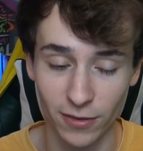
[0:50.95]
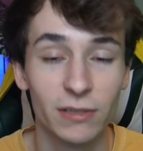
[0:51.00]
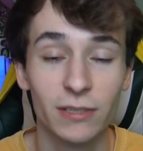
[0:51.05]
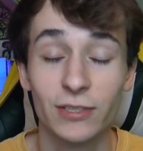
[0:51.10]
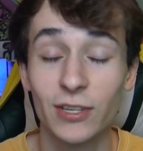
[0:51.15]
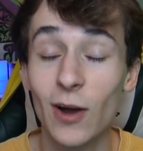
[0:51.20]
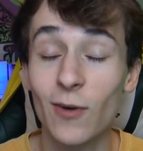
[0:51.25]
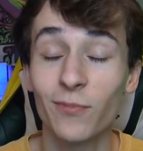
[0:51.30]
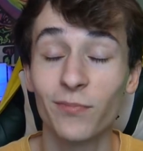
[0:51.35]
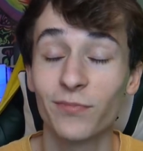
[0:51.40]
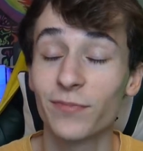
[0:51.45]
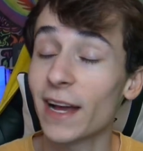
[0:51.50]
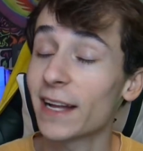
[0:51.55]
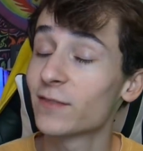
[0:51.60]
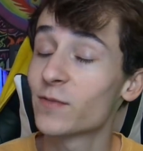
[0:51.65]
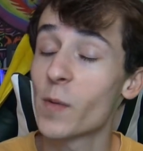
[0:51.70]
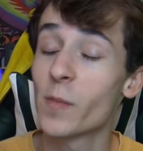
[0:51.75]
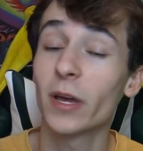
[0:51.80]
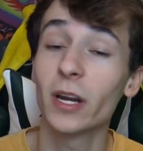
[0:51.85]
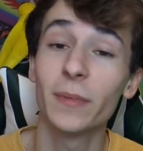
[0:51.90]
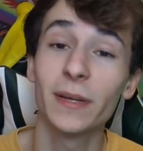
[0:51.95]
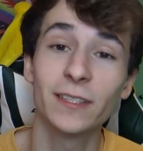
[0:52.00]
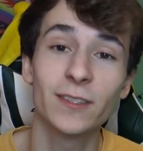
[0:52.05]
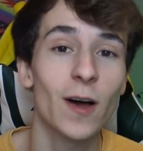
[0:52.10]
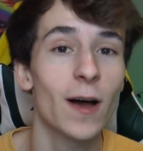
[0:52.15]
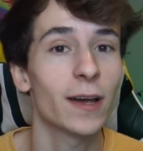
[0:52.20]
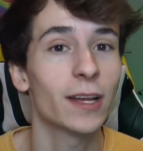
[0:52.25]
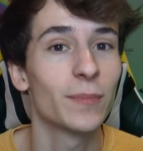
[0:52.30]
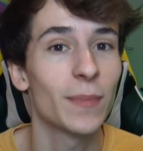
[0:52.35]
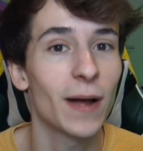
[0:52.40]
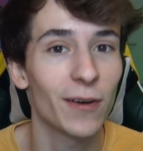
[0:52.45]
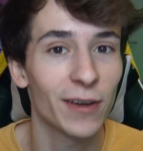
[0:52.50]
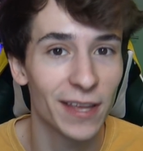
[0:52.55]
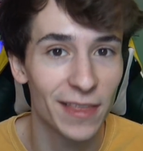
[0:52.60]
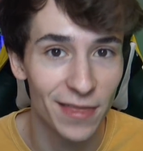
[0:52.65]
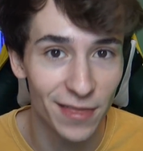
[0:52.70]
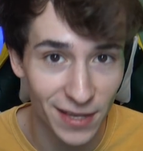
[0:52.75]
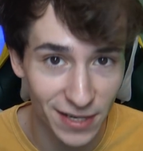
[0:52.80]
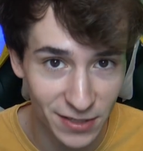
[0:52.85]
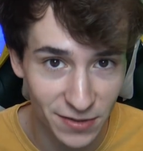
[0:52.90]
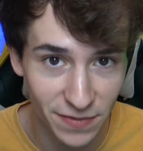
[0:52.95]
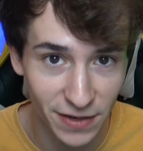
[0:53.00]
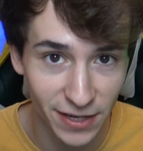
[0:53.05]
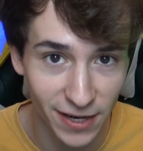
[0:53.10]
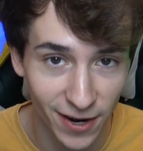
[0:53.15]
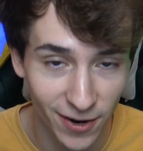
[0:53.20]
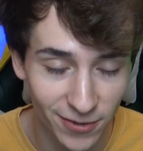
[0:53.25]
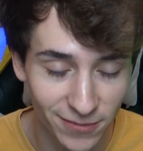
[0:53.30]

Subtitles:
So that's what we're going to be talking about in this video.